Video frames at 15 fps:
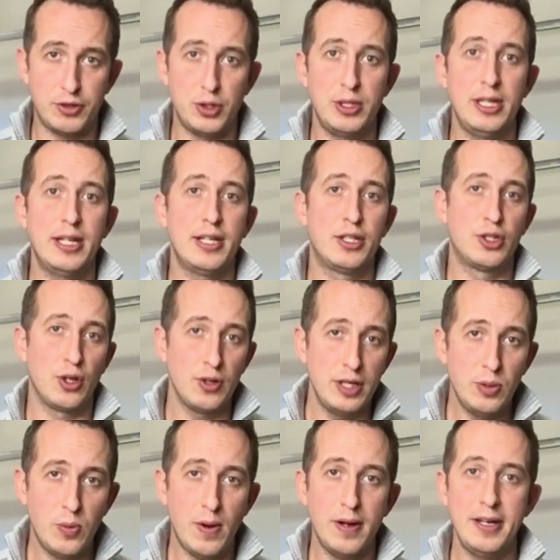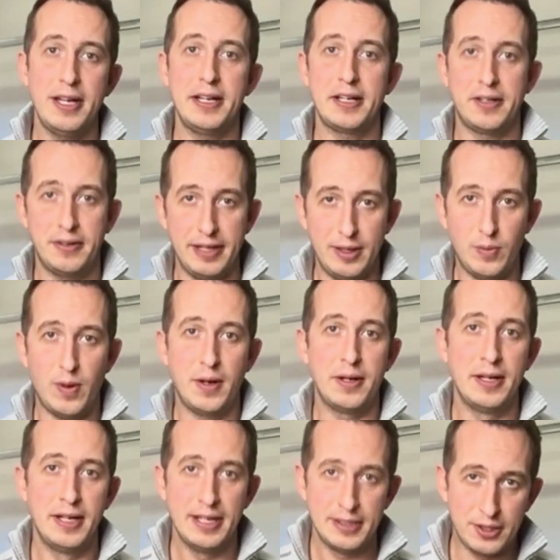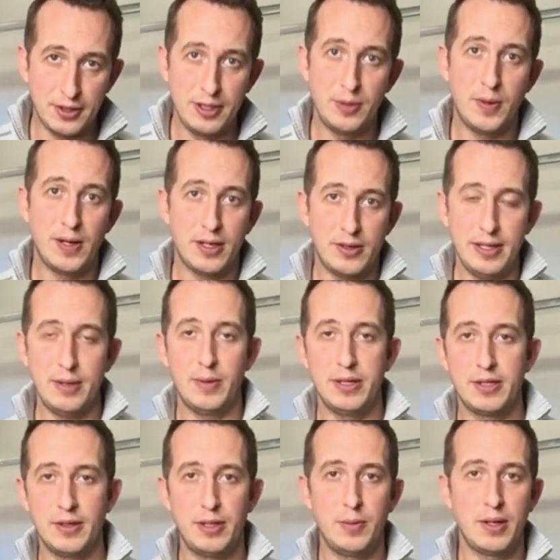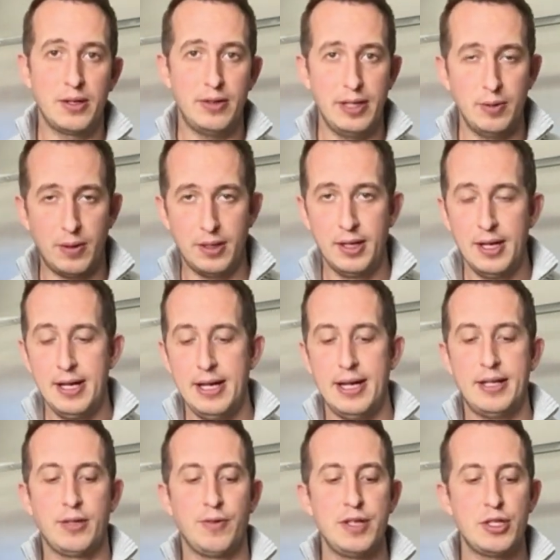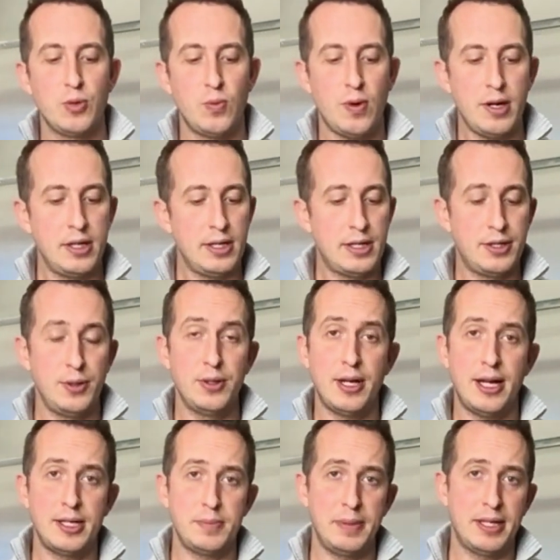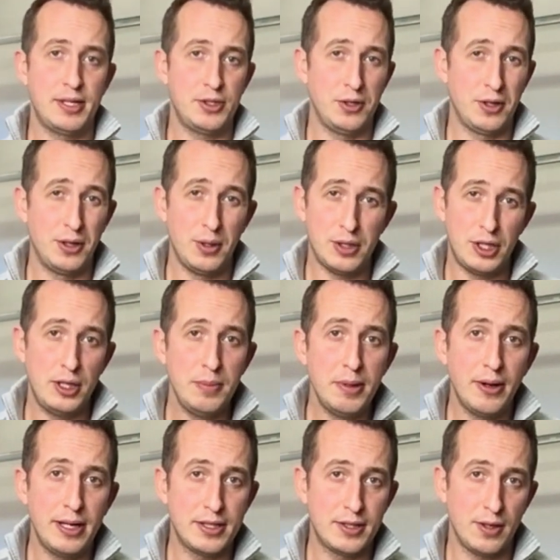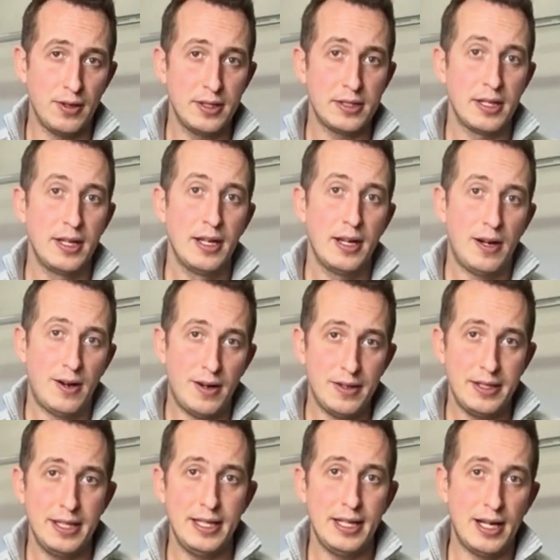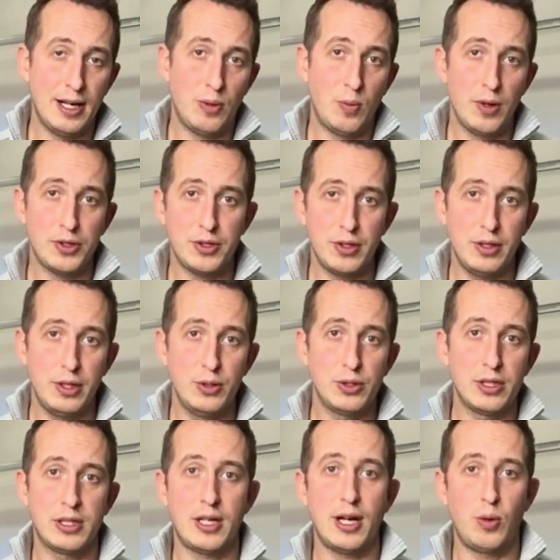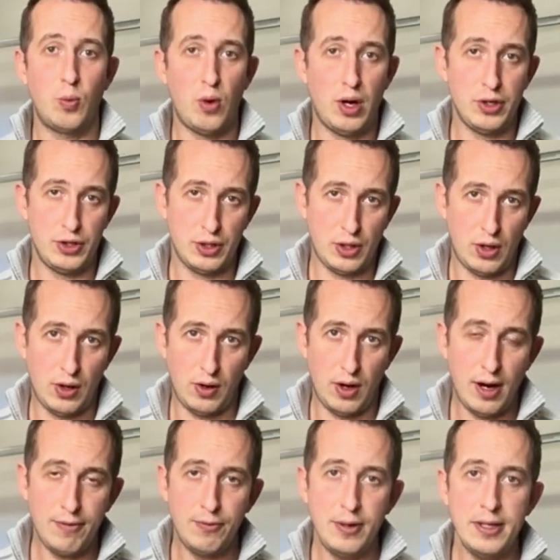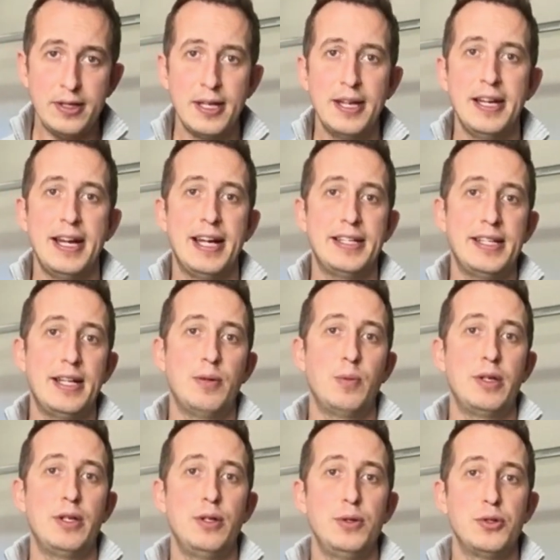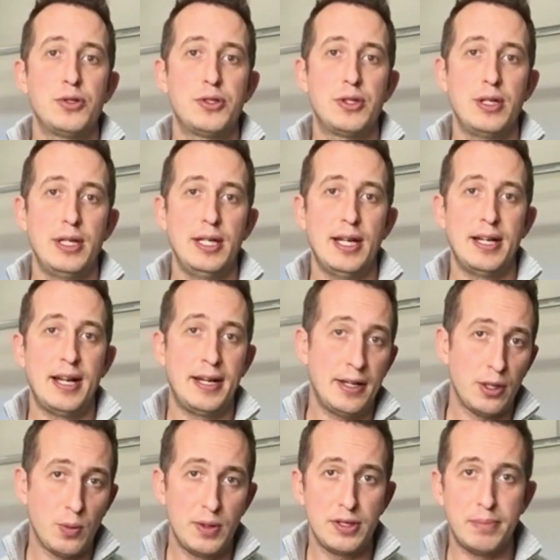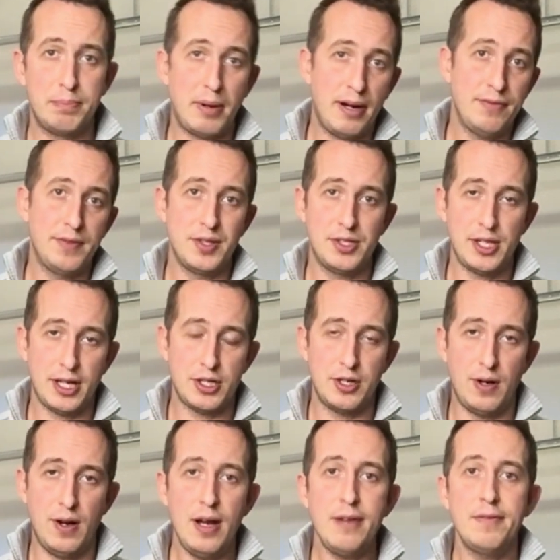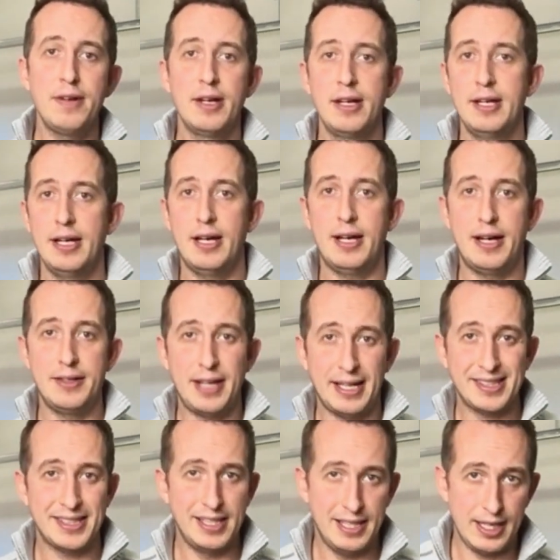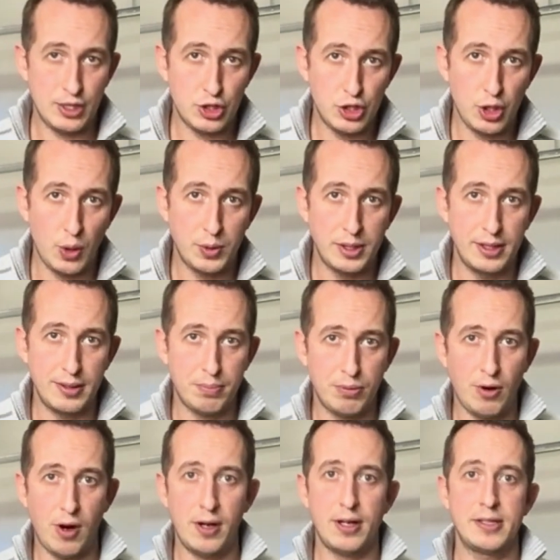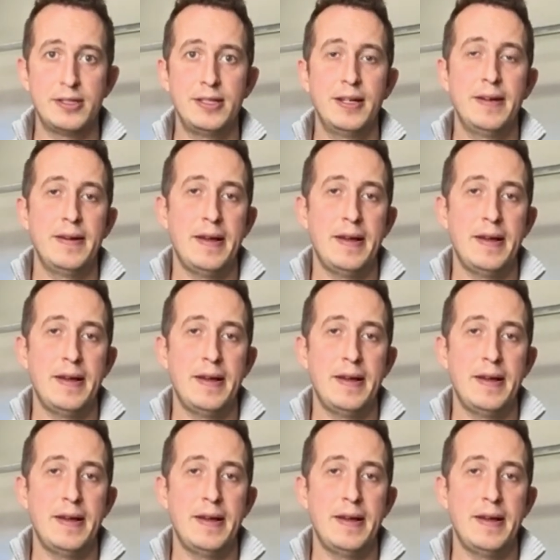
So you need a dirty one and a clean one, dirty one, clean one, dirty one, clean one. And the reason why you need to do that is because you're going to accumulate dirt on the ones that you're using to kind of wash the car off with. And then when you use another one to buff the section off, that's going to get soaked in the product.